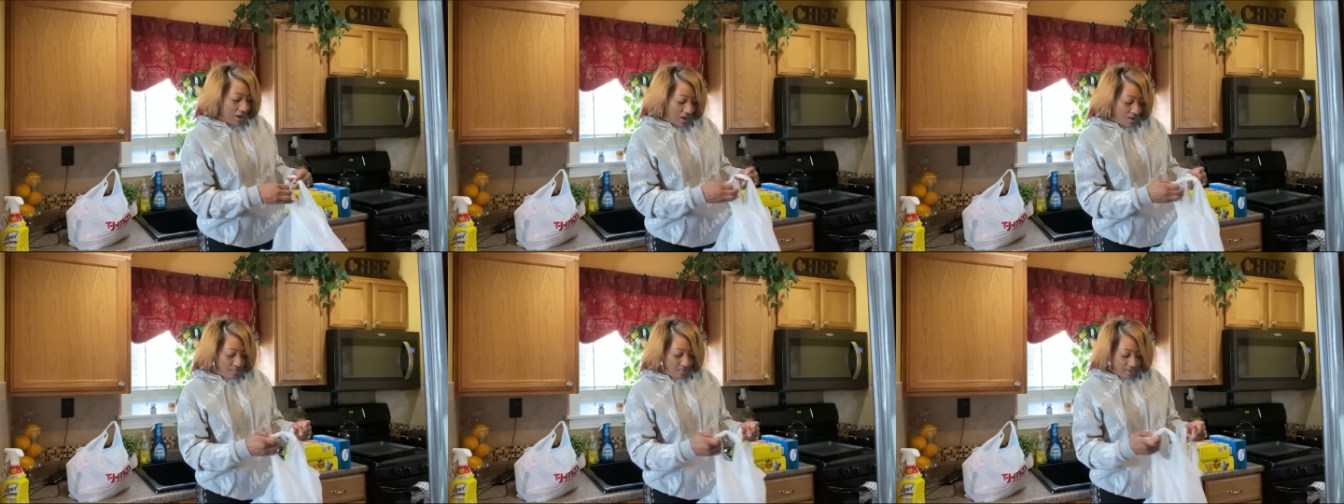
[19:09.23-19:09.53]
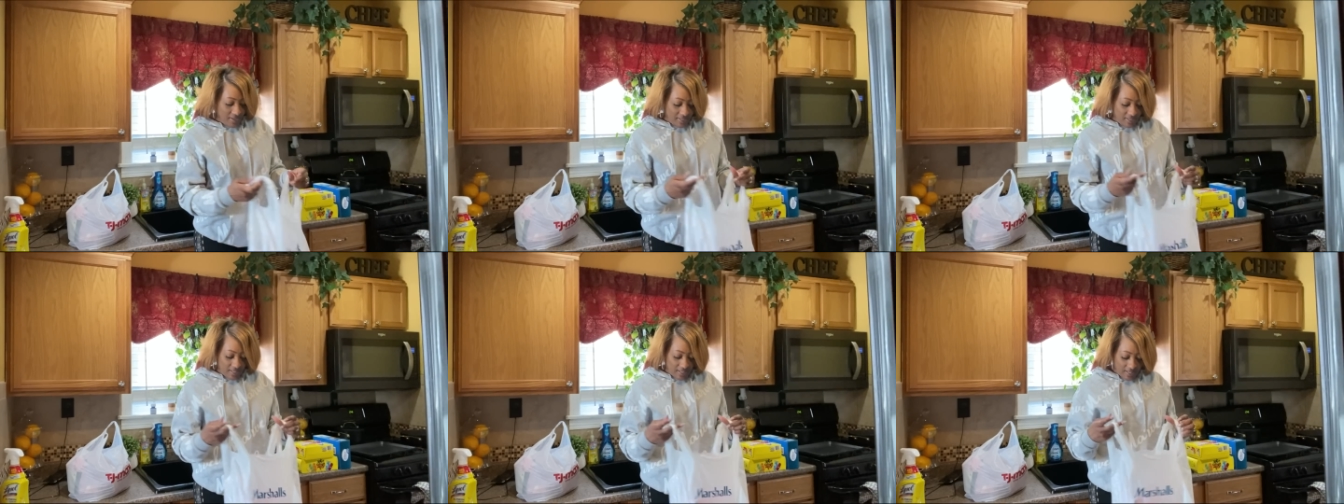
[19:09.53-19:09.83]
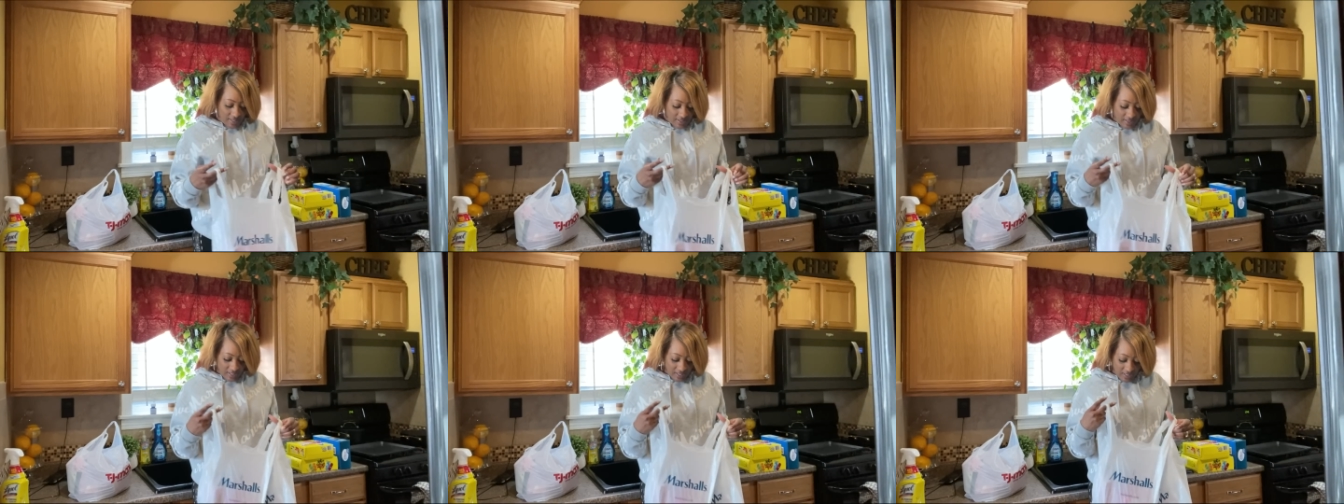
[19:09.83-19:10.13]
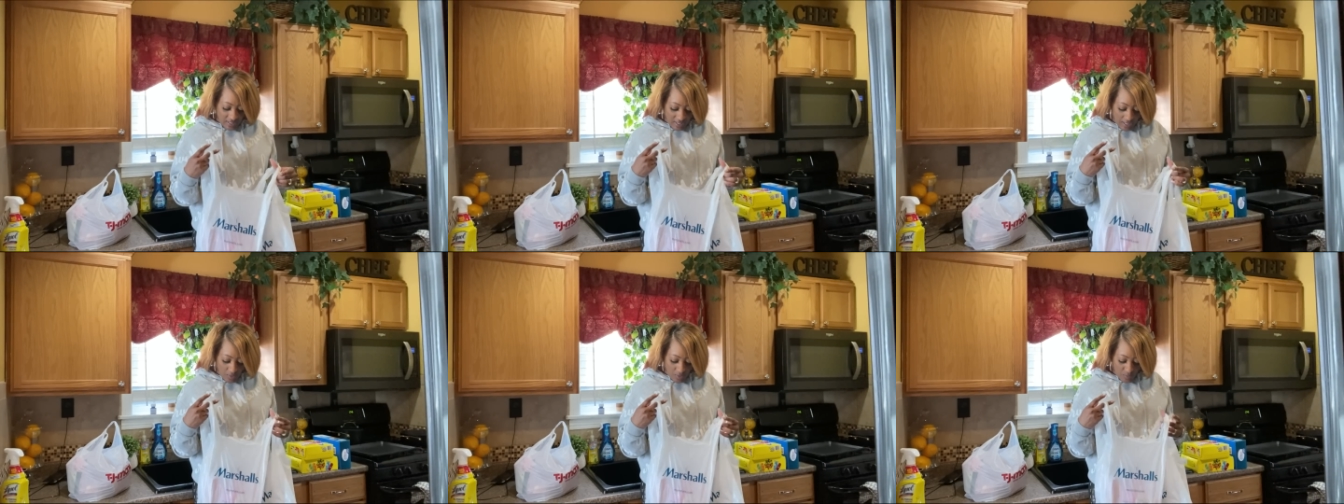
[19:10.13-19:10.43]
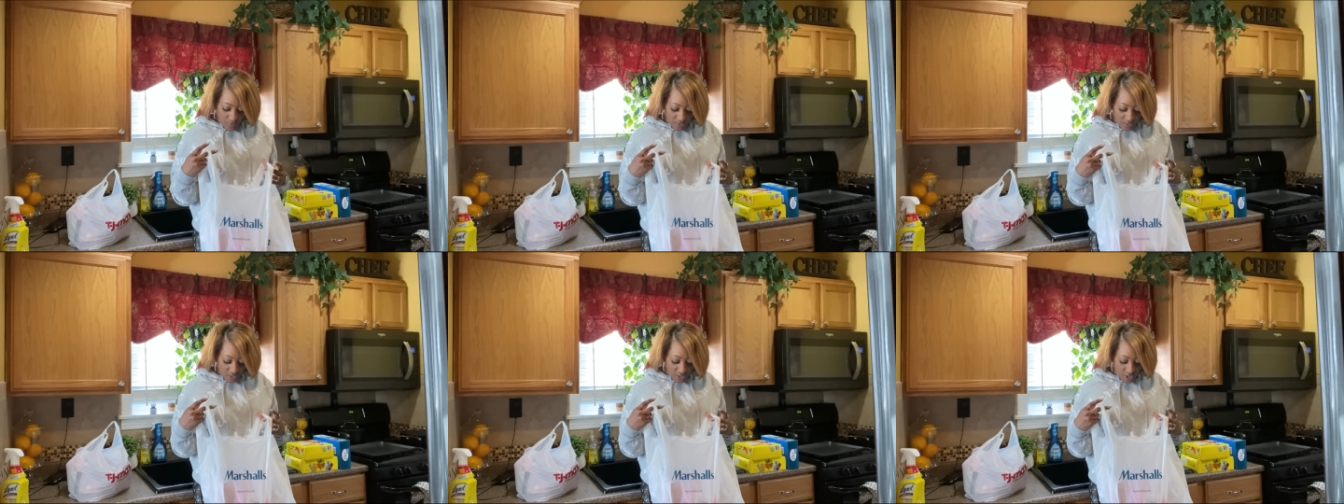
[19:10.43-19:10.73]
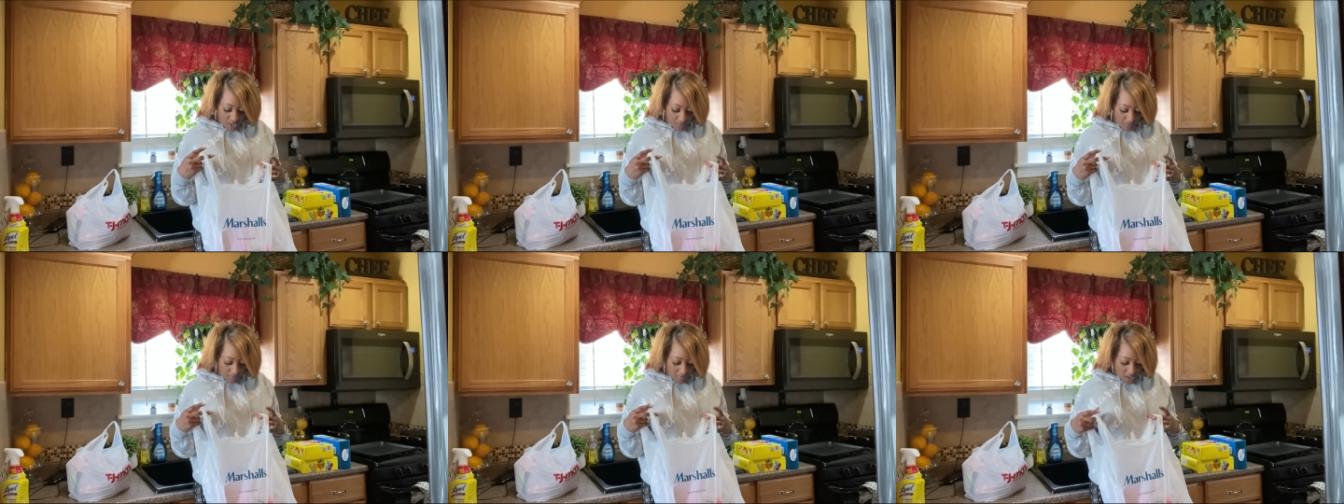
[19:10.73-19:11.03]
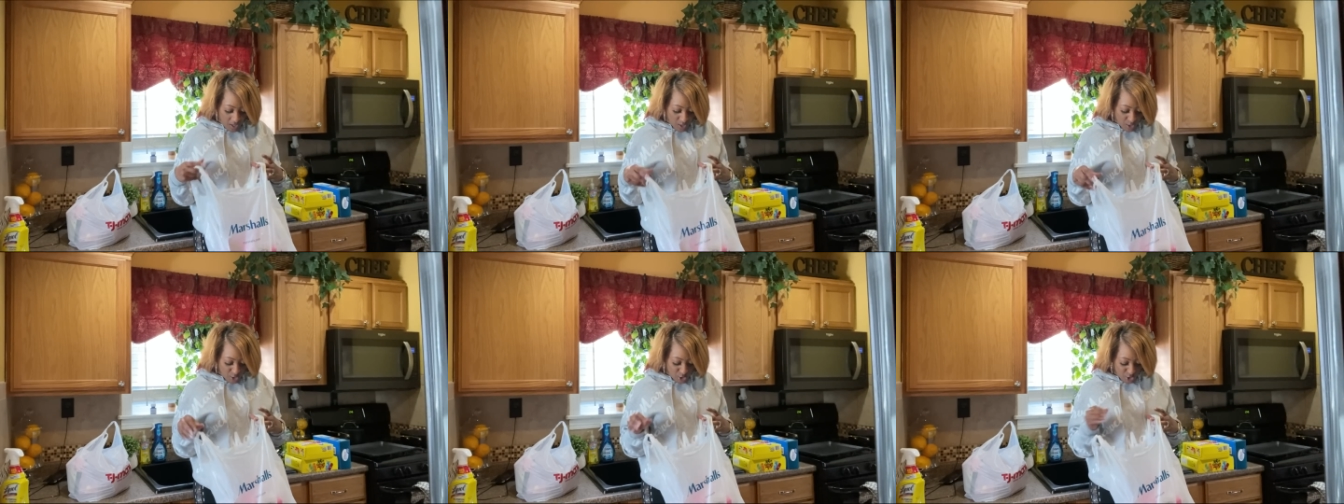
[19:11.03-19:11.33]
Alrighty, and then I went into
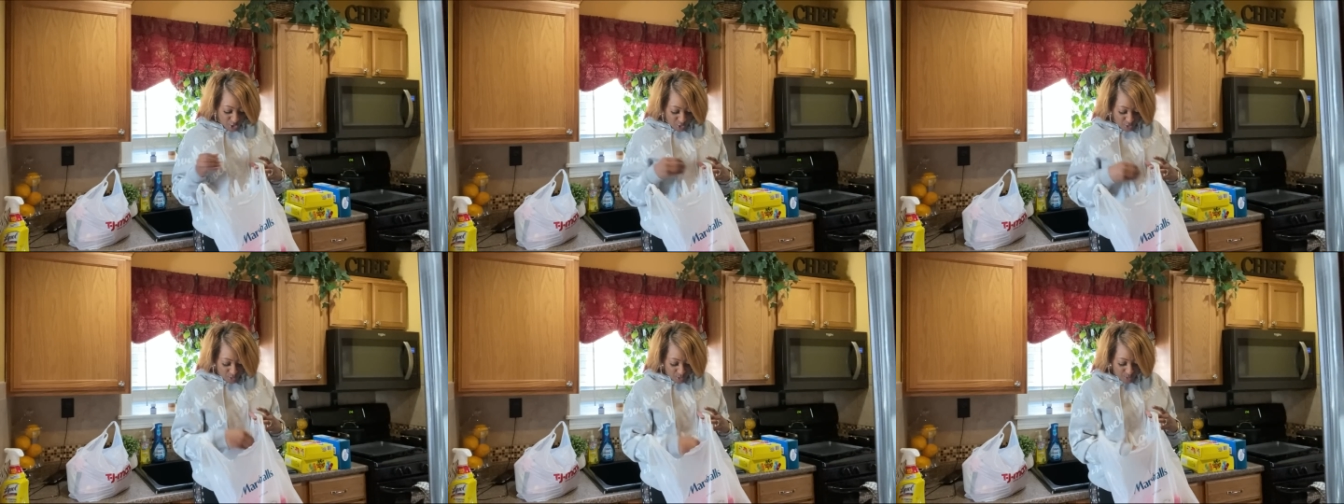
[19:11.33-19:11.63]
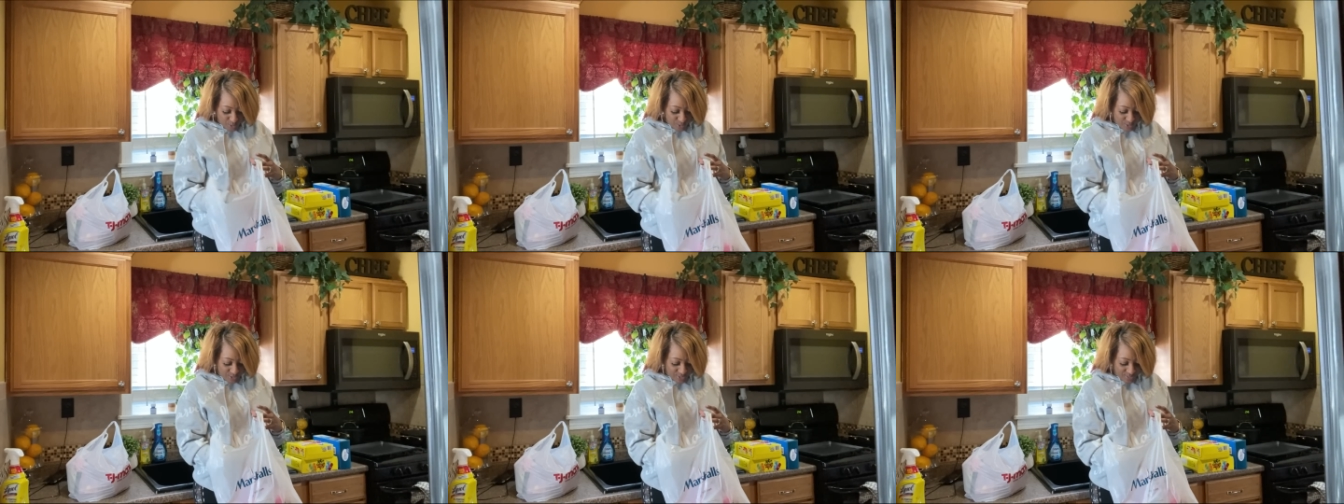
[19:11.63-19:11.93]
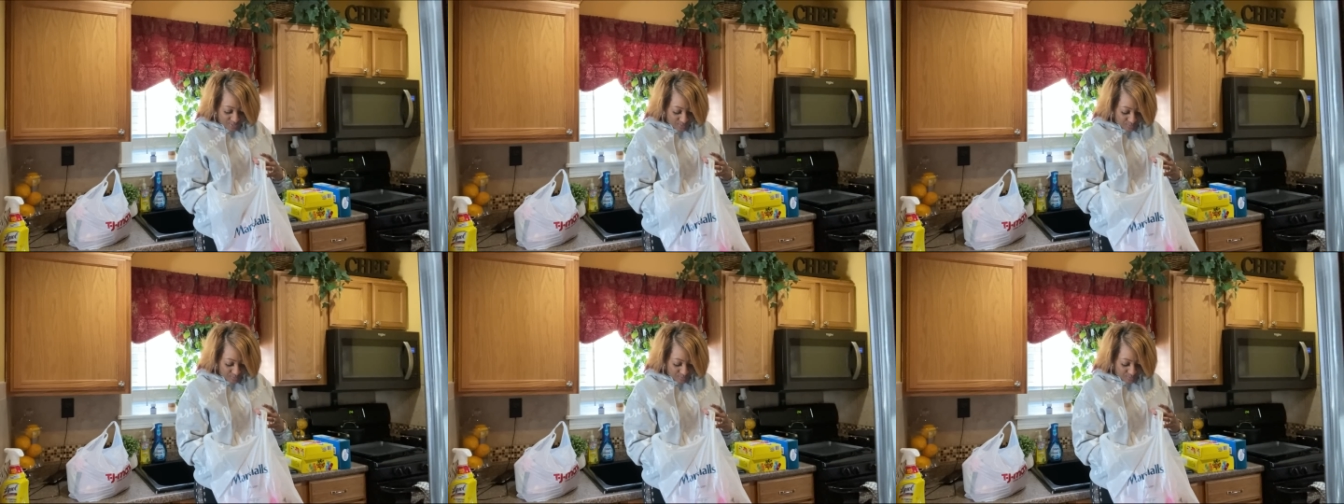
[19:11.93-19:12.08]
Marshall.